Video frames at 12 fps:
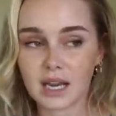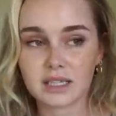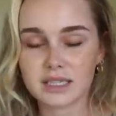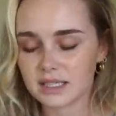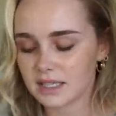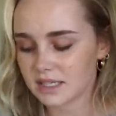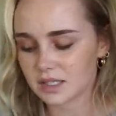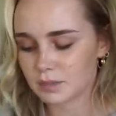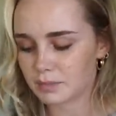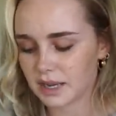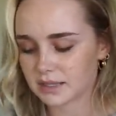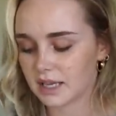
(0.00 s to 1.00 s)
I didn't
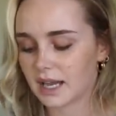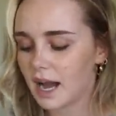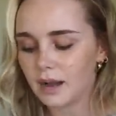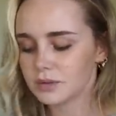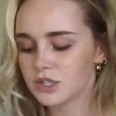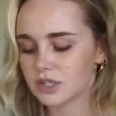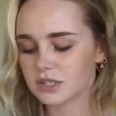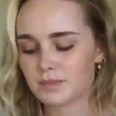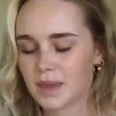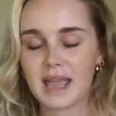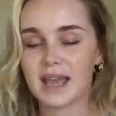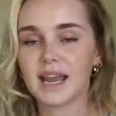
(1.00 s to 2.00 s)
expect, like, I was just
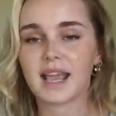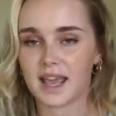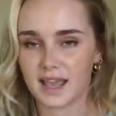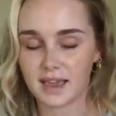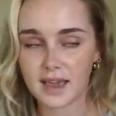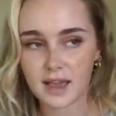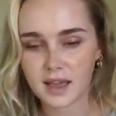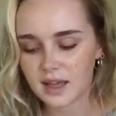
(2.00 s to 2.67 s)
panicking.